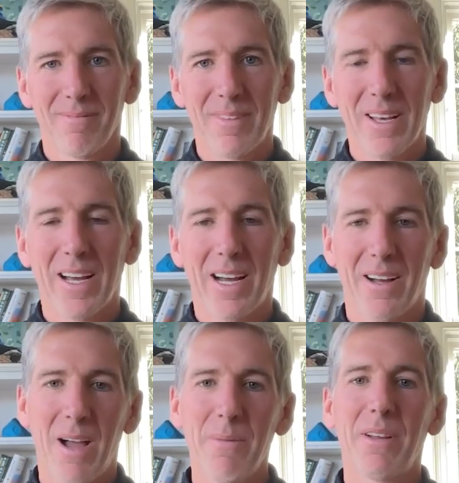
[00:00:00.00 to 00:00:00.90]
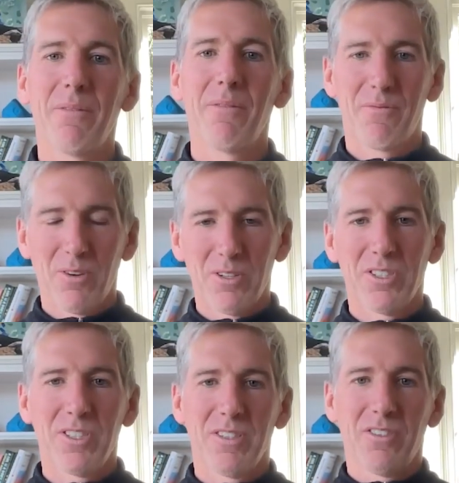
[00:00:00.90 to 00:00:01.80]
Yeah, I mean,
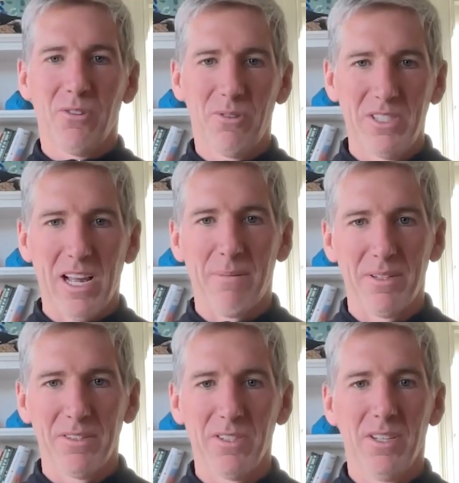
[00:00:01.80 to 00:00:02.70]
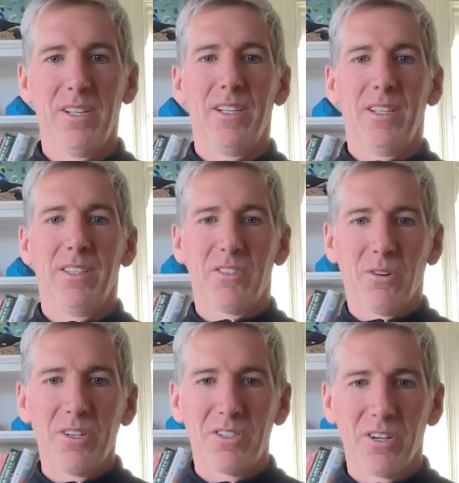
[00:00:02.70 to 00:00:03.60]
first, this always happens. It's
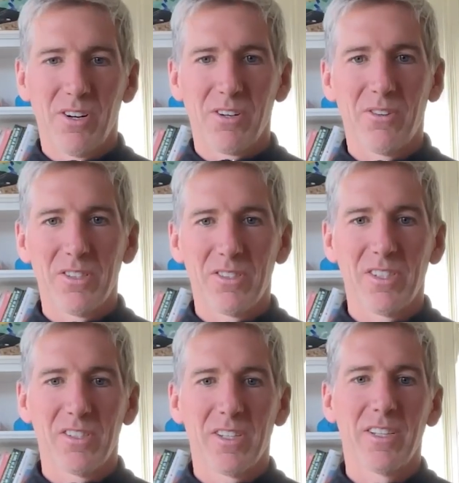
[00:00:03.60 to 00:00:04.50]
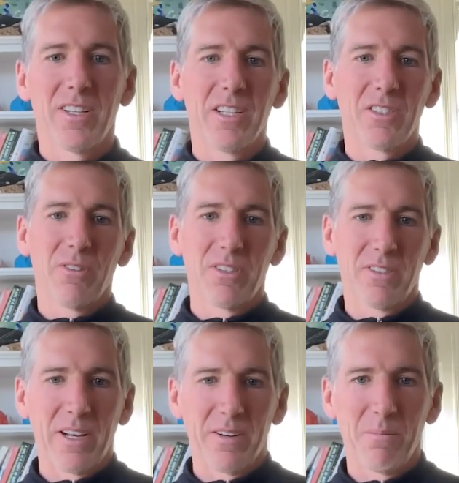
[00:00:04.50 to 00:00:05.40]
always an yeah. altcoin season. It's always
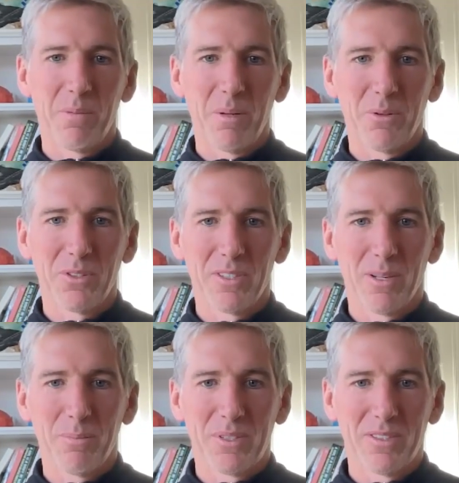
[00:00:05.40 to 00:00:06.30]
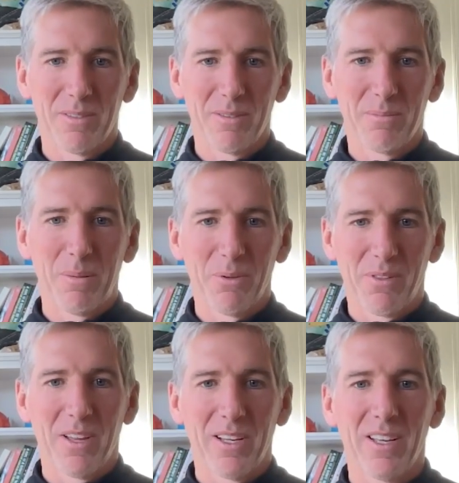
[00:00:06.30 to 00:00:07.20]
later than people people
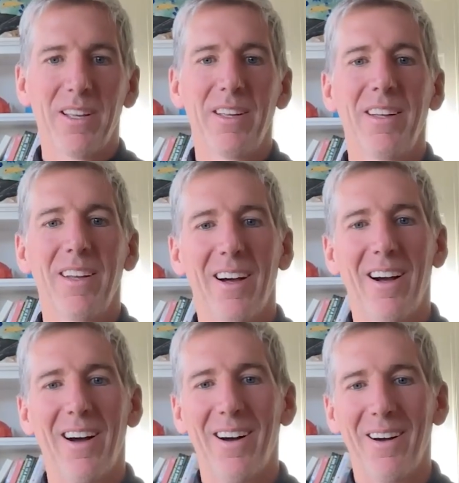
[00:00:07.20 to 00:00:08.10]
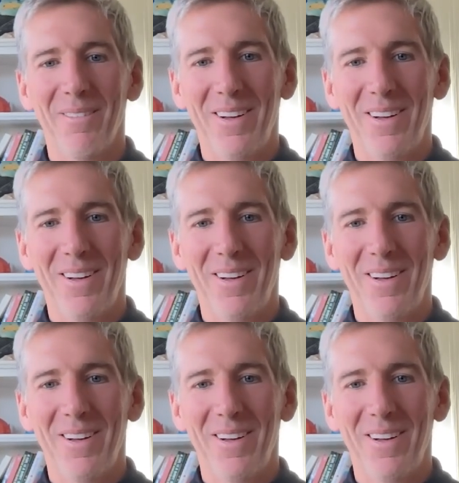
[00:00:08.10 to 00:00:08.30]
think. Um,